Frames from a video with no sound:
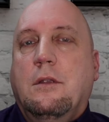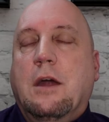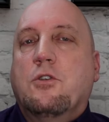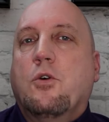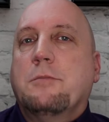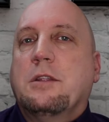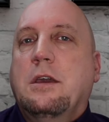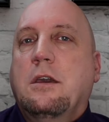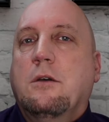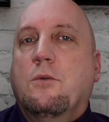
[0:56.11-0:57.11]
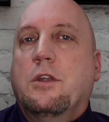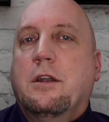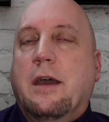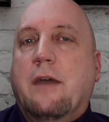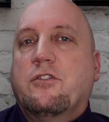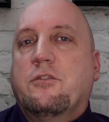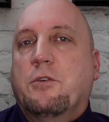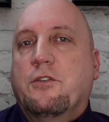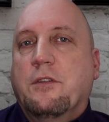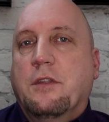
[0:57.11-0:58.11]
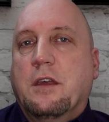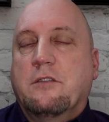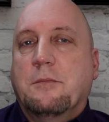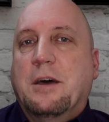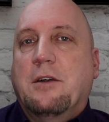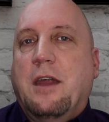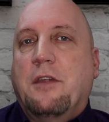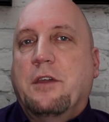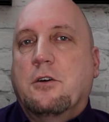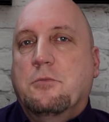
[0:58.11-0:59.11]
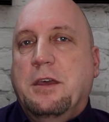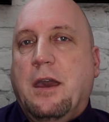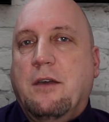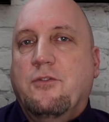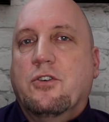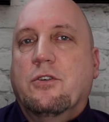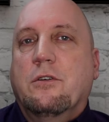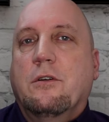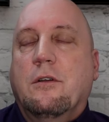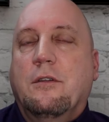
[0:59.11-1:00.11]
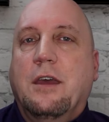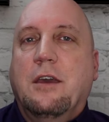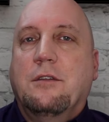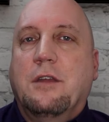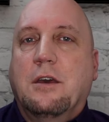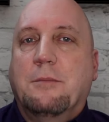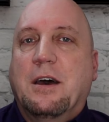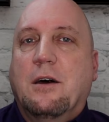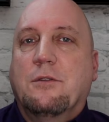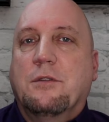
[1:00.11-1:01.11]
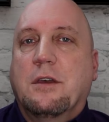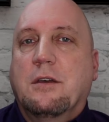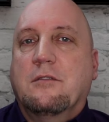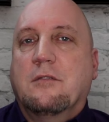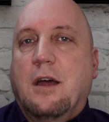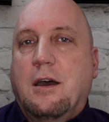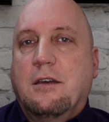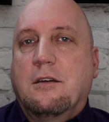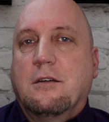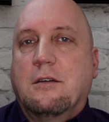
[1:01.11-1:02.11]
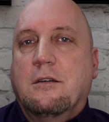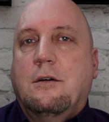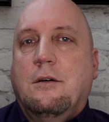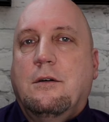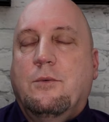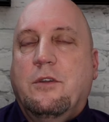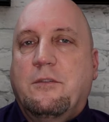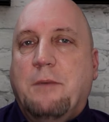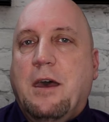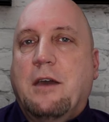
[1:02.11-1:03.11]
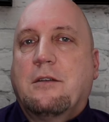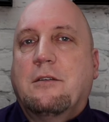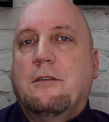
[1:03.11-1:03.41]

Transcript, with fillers: Now, normally when an average person thinks about ethical behavior, they think about things like respect,